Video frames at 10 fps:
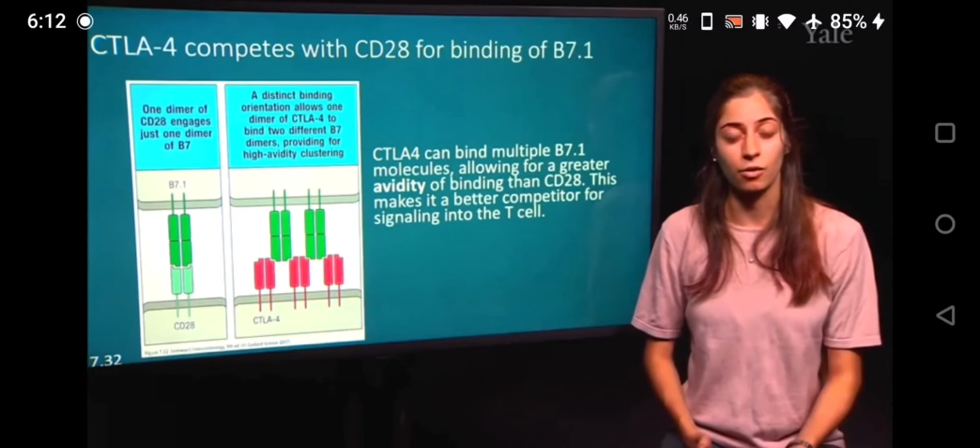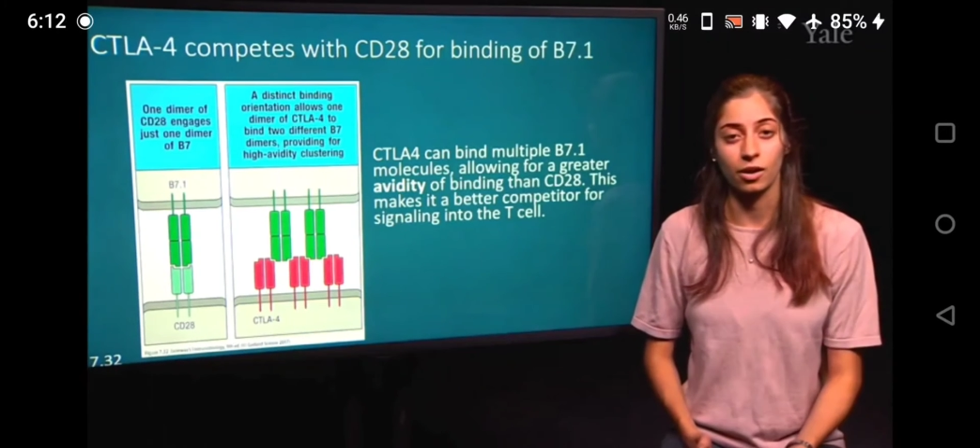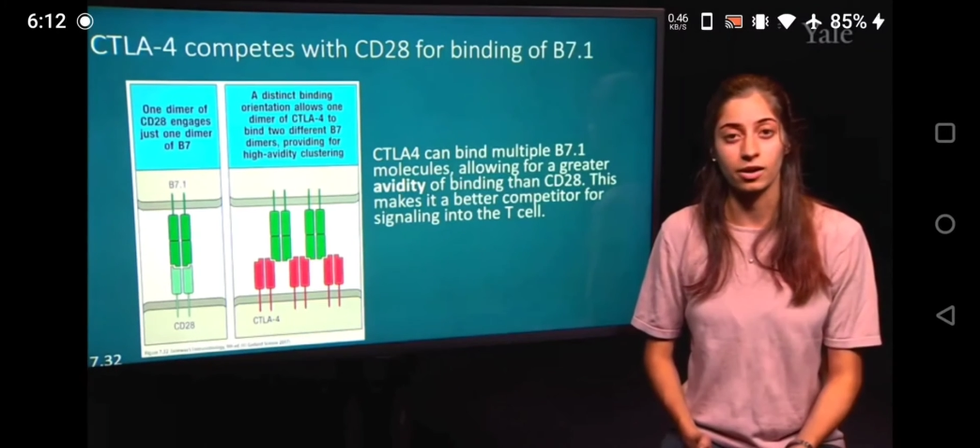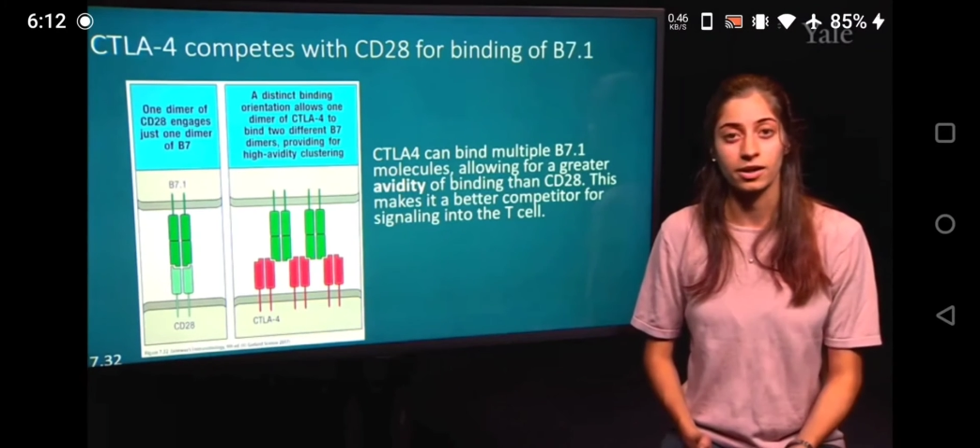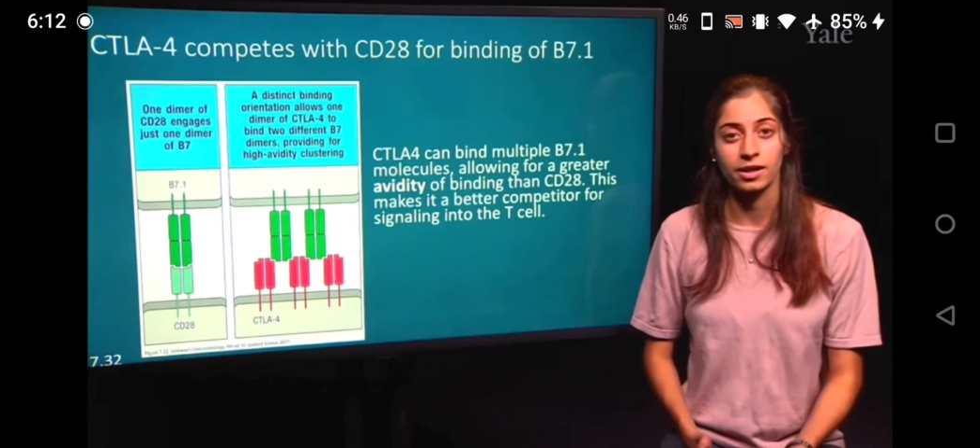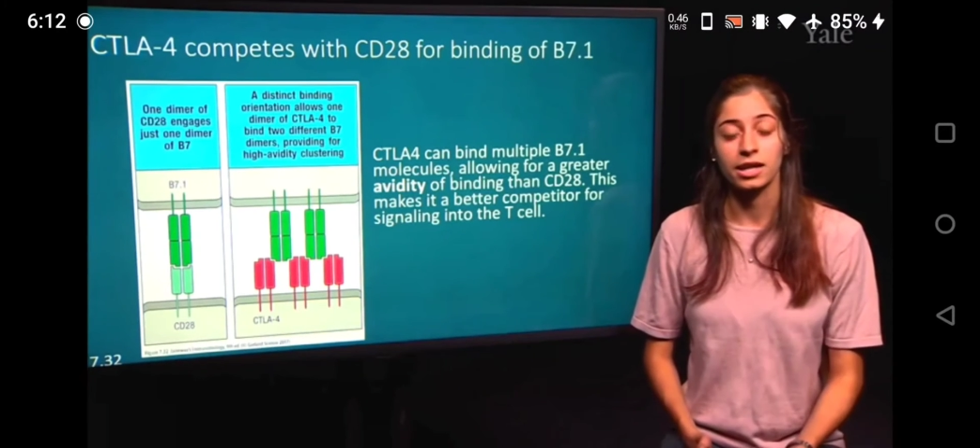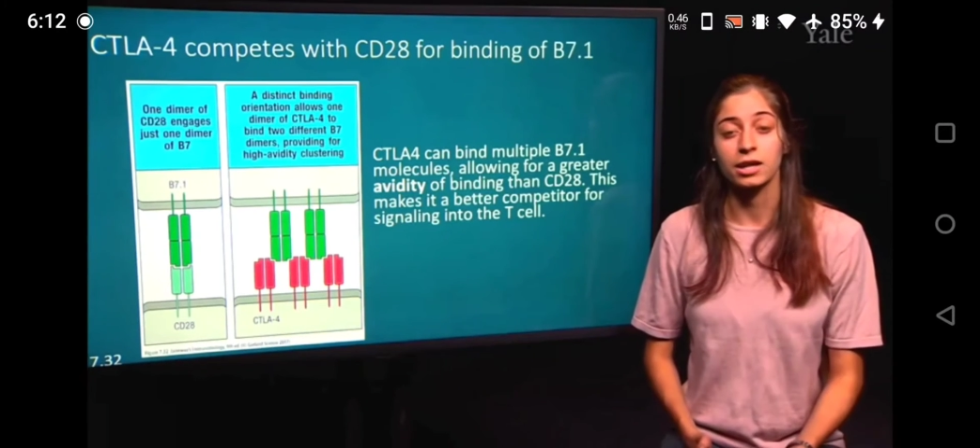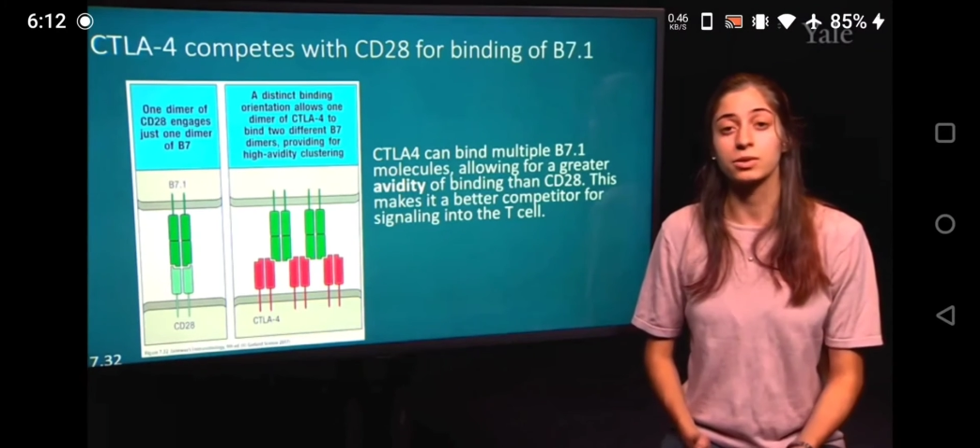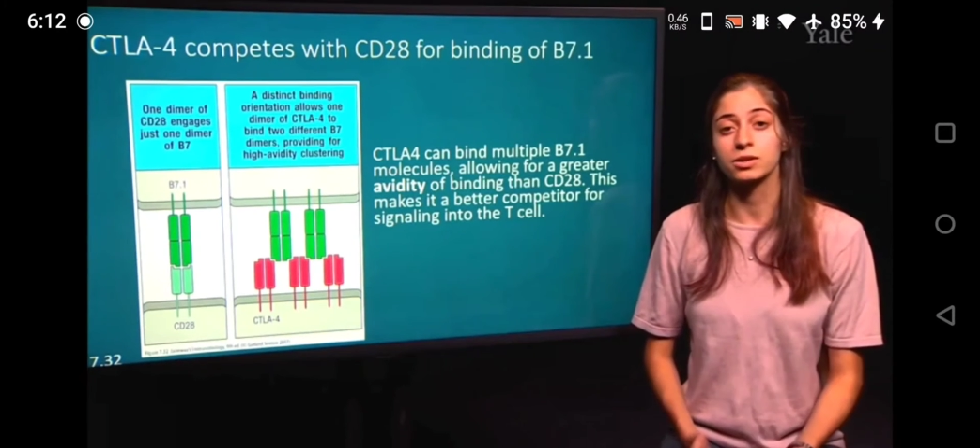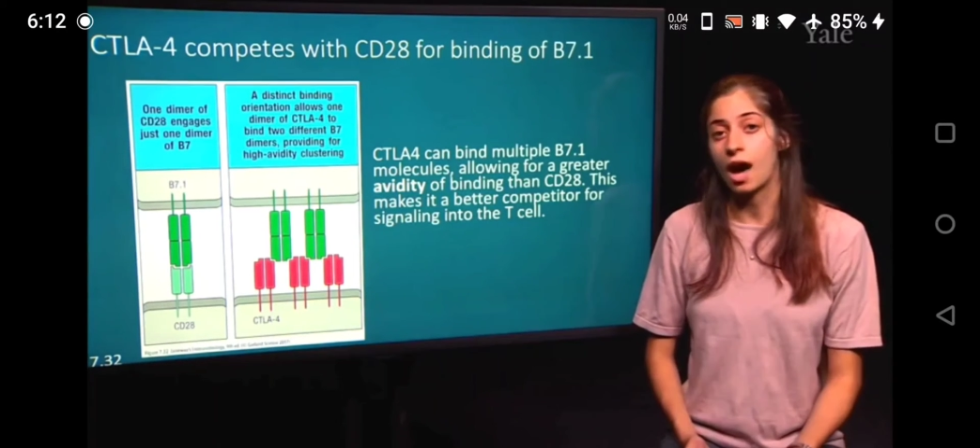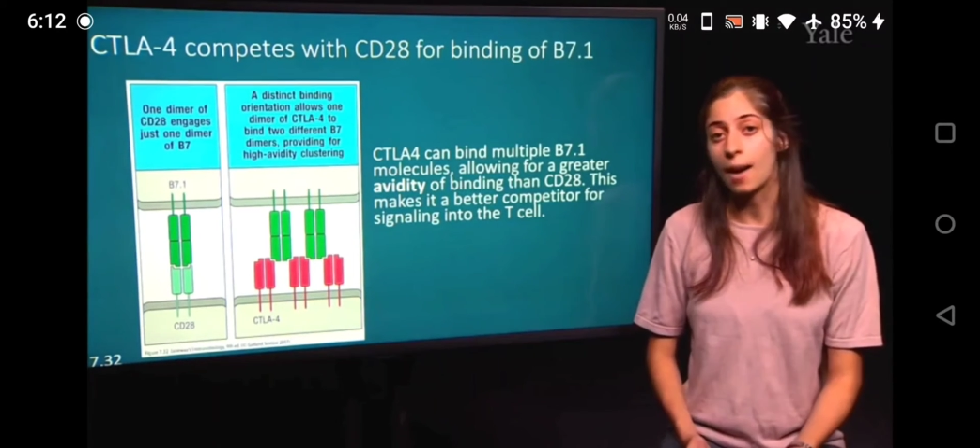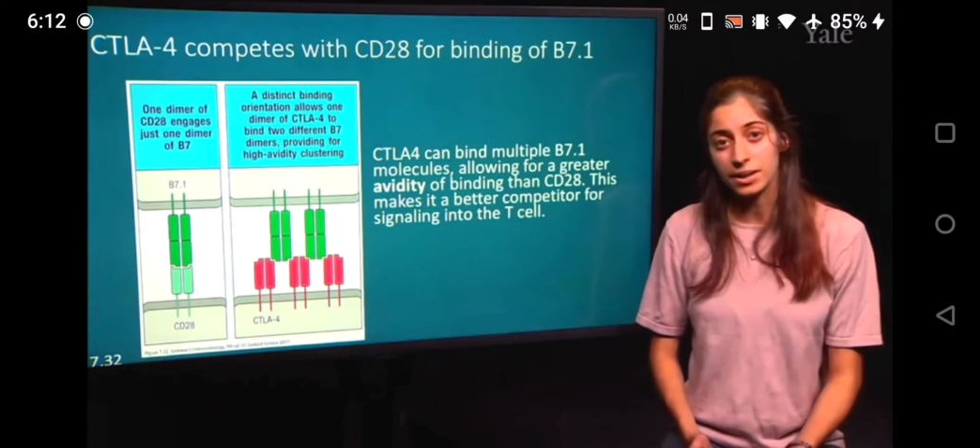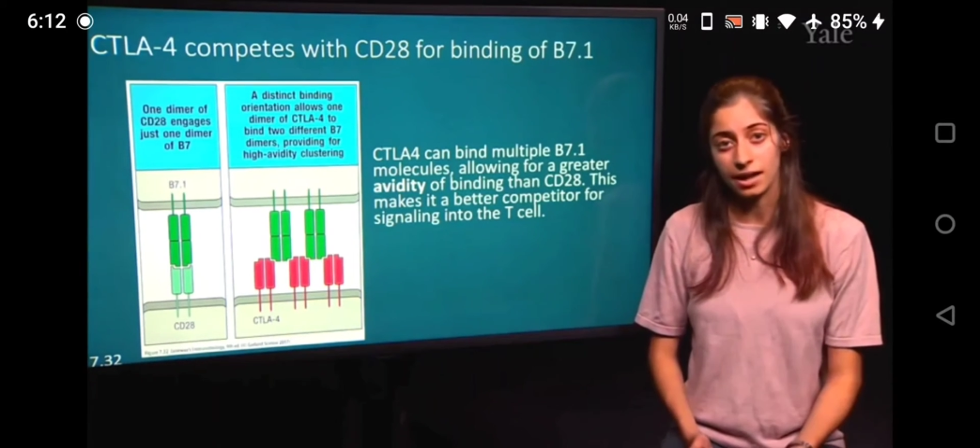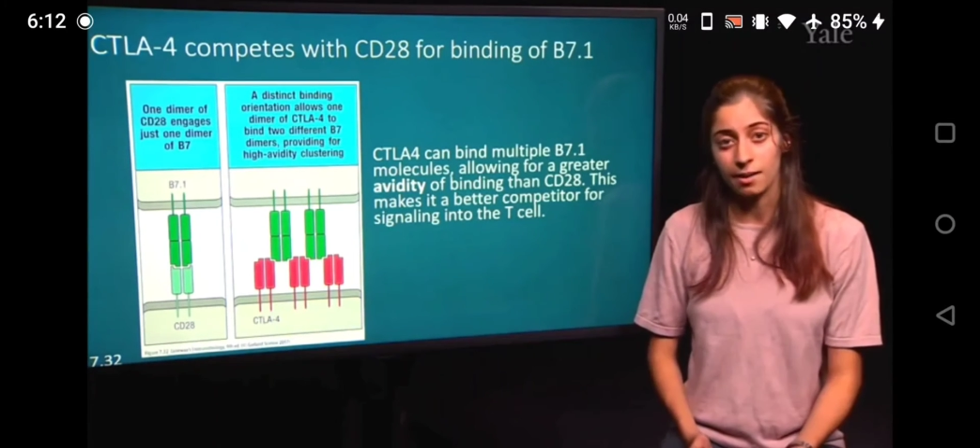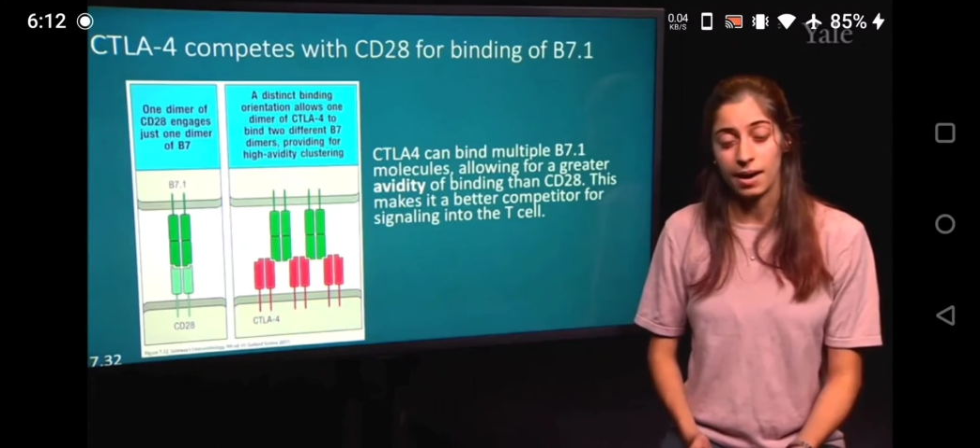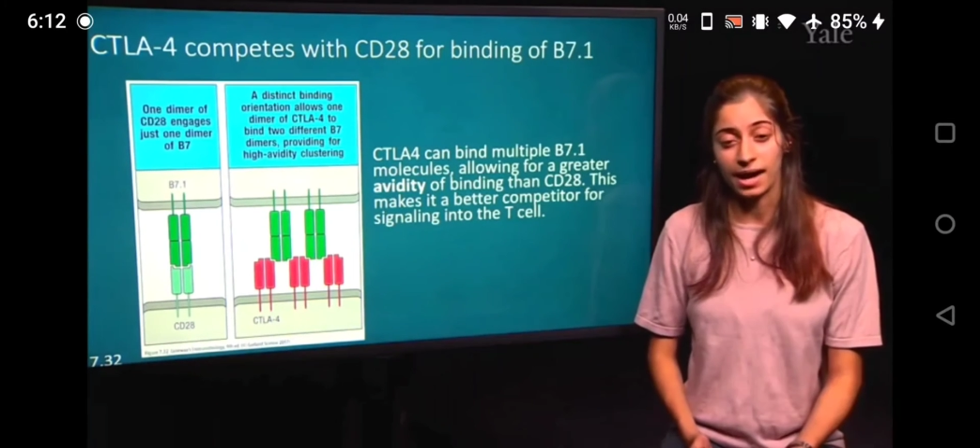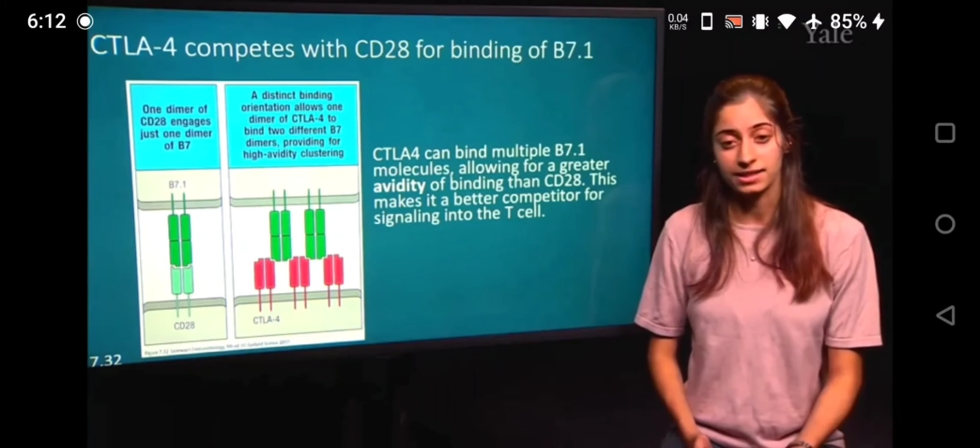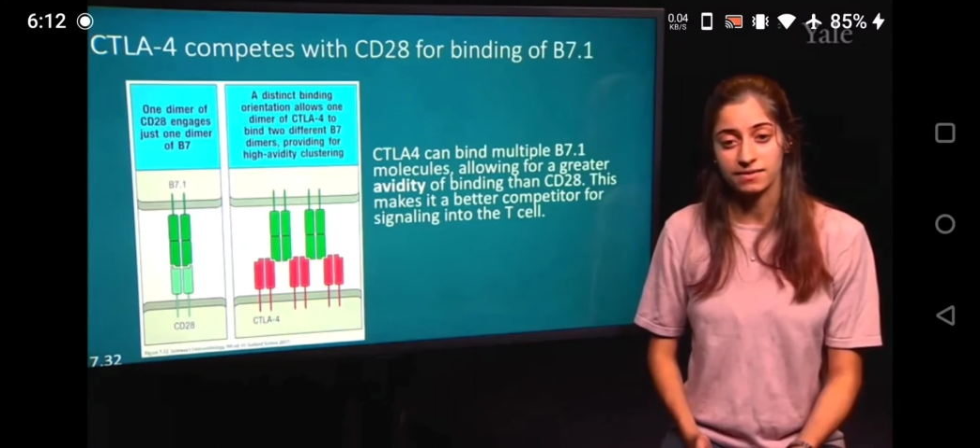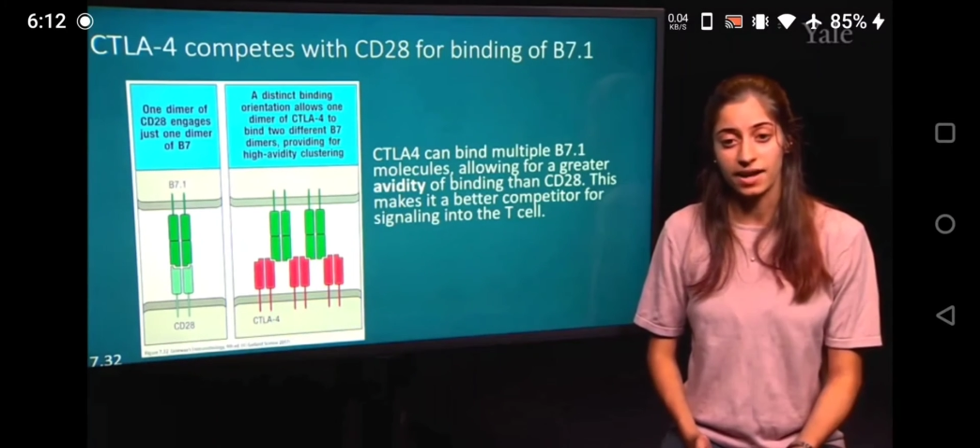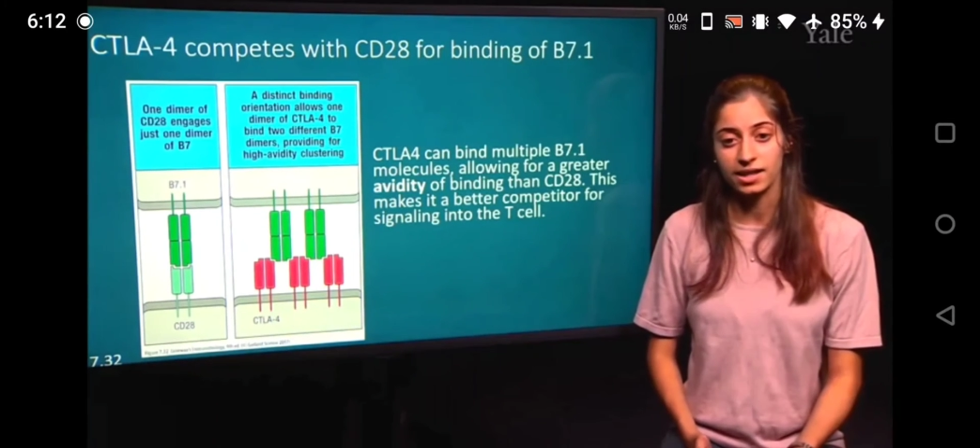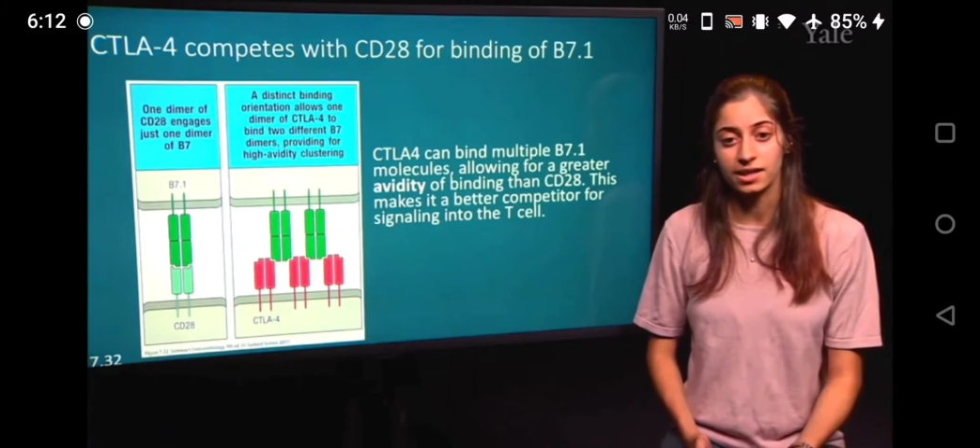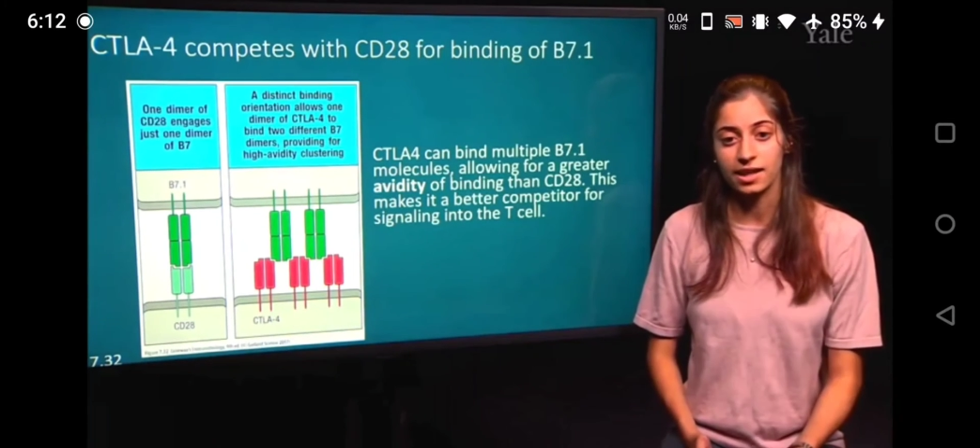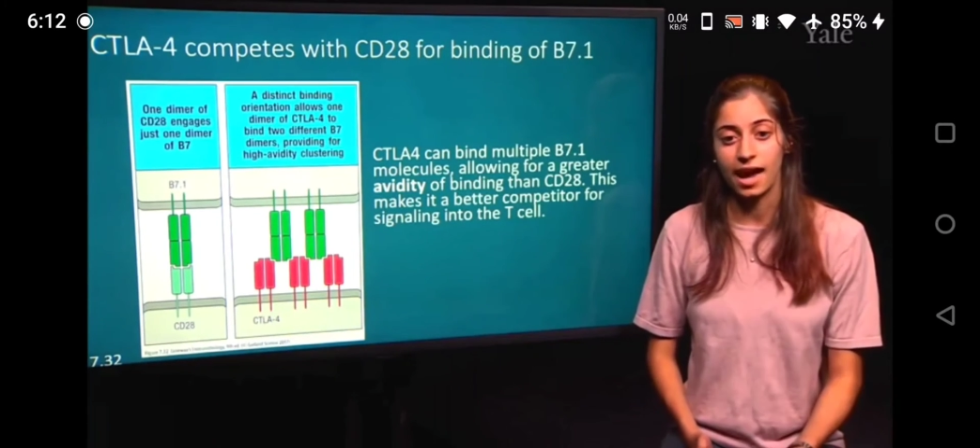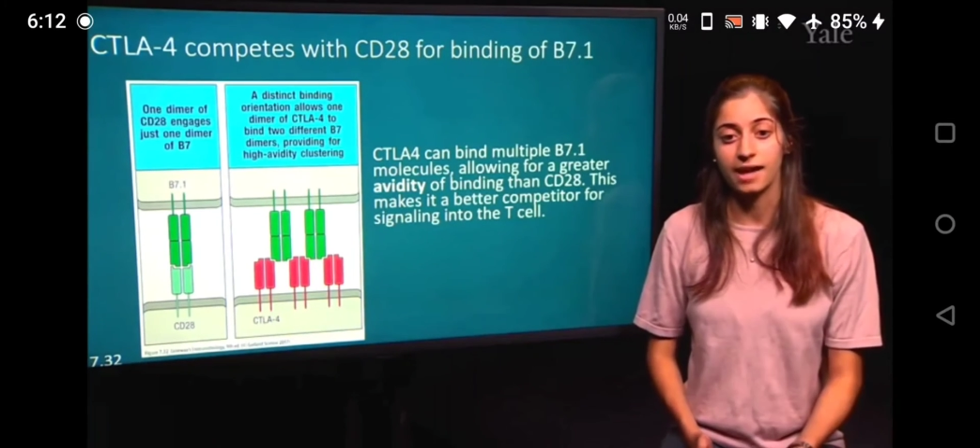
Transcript: and instead will be inhibited from becoming